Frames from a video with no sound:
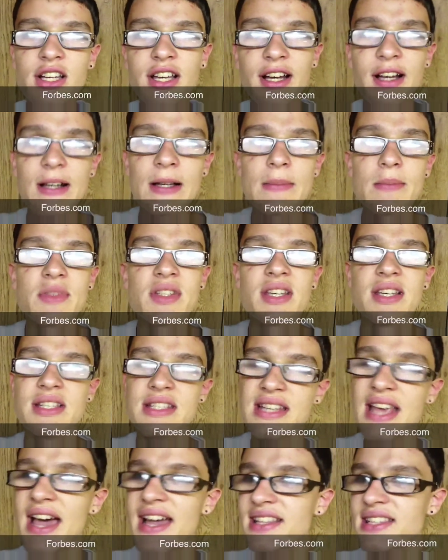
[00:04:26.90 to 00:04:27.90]
comes
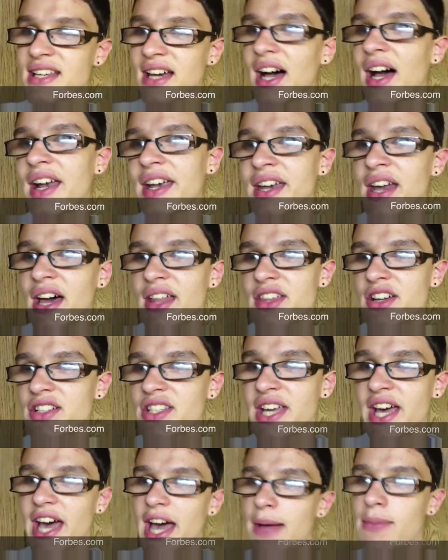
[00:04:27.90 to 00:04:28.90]
yet another
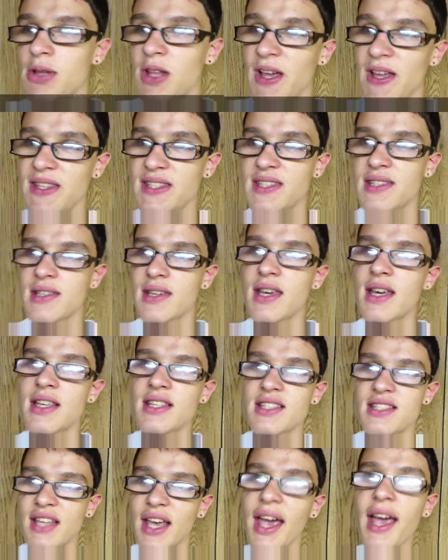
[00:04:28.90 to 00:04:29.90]
tablet.
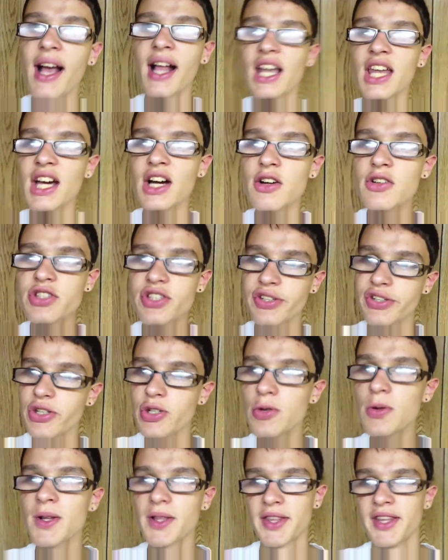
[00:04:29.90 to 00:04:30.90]
Say hello
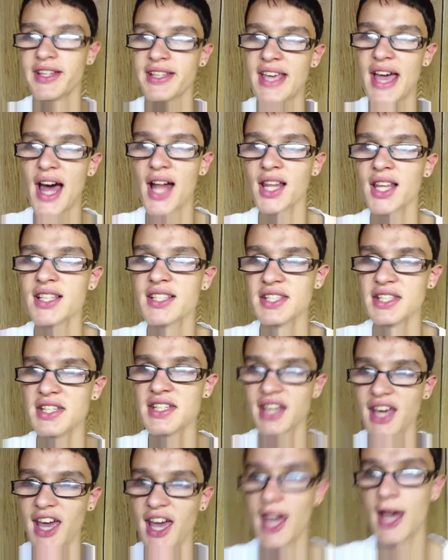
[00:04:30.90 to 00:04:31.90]
to the Galaxy
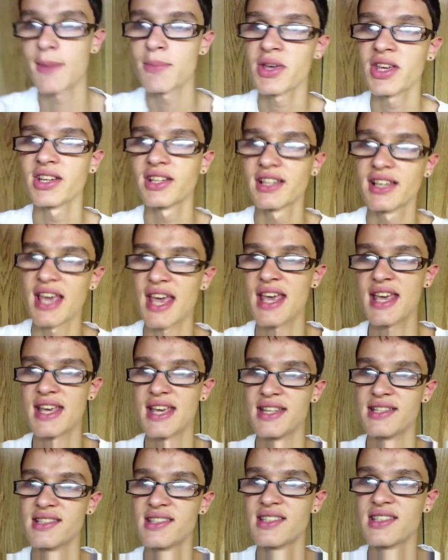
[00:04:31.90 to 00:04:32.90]
Tab
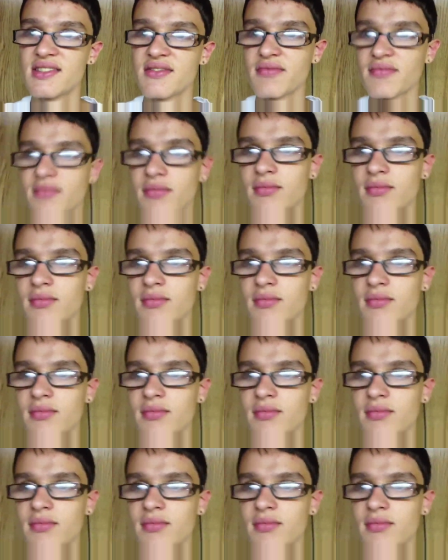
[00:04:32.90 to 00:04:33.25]
Kids.